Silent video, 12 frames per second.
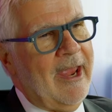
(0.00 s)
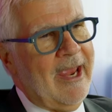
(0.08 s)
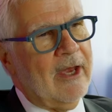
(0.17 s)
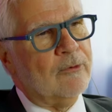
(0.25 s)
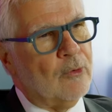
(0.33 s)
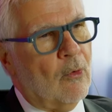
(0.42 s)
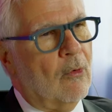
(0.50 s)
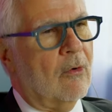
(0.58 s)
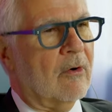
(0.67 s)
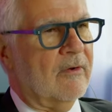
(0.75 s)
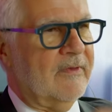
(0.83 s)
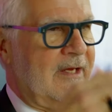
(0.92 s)
and
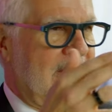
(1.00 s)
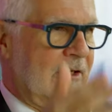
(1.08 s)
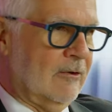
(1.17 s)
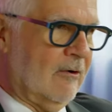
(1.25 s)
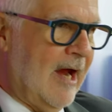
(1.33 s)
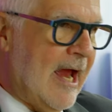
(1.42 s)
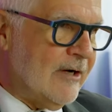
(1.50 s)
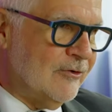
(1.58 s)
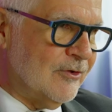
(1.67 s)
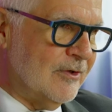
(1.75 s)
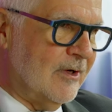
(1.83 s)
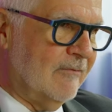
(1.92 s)
or the
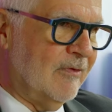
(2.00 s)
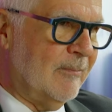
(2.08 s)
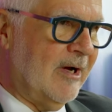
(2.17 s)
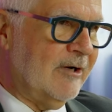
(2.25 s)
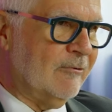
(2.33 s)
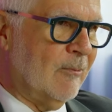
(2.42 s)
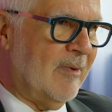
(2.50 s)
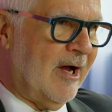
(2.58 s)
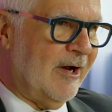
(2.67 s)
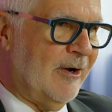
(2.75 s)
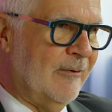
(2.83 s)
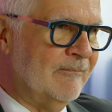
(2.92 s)
interaction of the
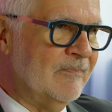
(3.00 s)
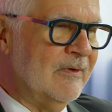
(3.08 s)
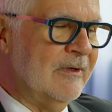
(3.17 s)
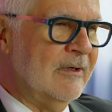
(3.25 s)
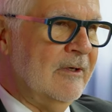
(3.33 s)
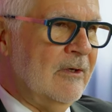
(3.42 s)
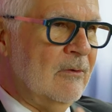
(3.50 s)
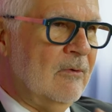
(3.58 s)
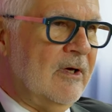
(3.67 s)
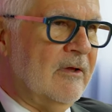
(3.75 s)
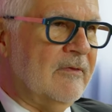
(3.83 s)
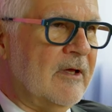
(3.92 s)
microbiome
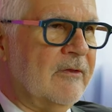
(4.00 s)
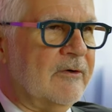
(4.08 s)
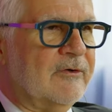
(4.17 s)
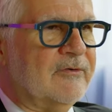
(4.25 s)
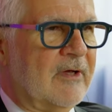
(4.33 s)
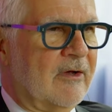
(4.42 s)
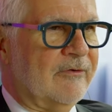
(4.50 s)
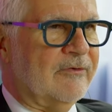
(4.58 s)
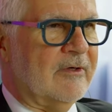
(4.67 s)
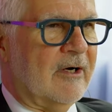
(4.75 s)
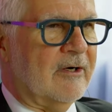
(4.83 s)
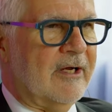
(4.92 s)
with other cells in our